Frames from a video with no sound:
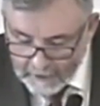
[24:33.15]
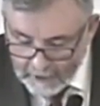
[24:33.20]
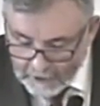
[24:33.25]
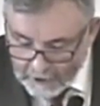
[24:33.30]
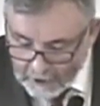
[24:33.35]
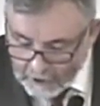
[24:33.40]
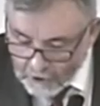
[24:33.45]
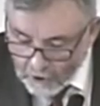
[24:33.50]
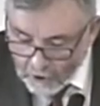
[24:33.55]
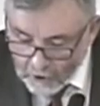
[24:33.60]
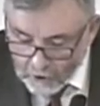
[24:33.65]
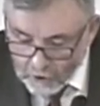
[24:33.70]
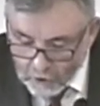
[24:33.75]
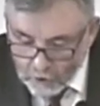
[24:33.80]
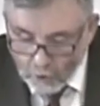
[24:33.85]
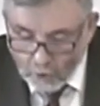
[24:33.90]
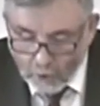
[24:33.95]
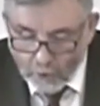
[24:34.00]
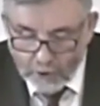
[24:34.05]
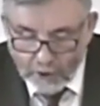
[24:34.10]
did not
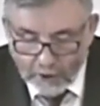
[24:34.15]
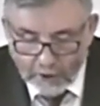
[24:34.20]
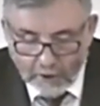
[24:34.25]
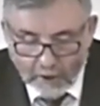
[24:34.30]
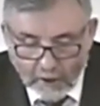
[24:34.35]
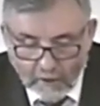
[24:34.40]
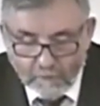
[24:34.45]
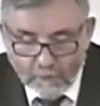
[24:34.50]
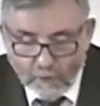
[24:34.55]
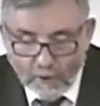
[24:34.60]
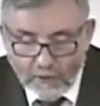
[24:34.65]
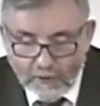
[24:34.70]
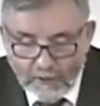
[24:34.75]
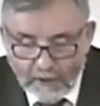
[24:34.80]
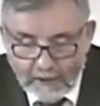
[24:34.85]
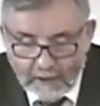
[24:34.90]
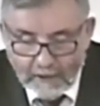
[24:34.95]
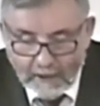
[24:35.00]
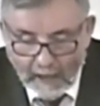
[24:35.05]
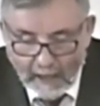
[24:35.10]
know your love
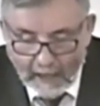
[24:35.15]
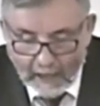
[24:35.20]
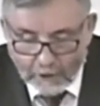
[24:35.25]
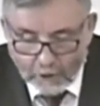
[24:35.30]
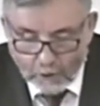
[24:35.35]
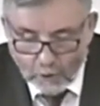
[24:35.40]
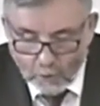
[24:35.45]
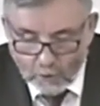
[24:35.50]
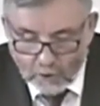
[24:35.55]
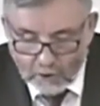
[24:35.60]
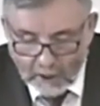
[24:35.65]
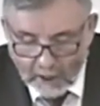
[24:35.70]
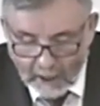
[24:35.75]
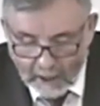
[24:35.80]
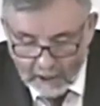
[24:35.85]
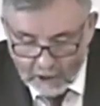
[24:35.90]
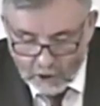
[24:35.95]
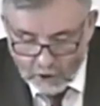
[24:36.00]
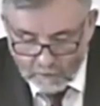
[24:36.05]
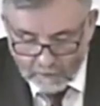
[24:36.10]
within, had no
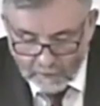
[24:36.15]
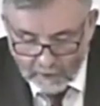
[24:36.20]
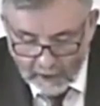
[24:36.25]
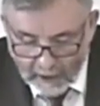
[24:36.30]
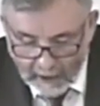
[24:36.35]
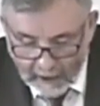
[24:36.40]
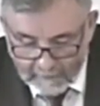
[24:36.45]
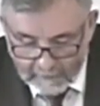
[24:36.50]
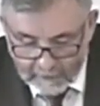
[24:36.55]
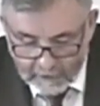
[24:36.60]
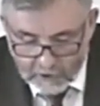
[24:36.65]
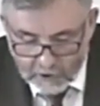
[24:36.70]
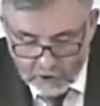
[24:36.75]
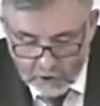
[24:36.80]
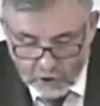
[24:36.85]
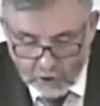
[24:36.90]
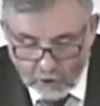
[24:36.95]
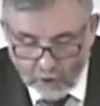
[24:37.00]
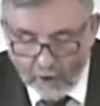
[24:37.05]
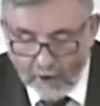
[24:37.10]
taste for heaven's
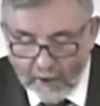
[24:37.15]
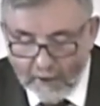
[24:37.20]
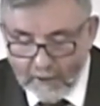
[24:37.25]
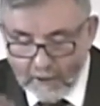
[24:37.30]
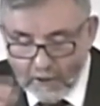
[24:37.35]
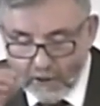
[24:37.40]
joys.